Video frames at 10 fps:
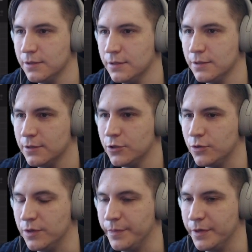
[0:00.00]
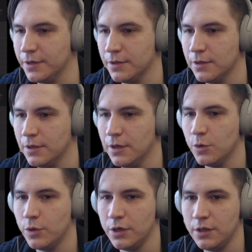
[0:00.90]
streaming.
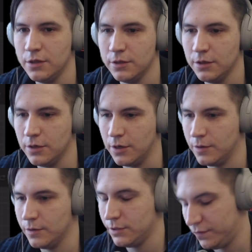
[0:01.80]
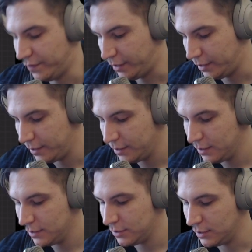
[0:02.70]
Well, you know, it's fine.
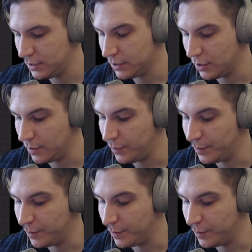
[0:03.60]
So this is gonna be my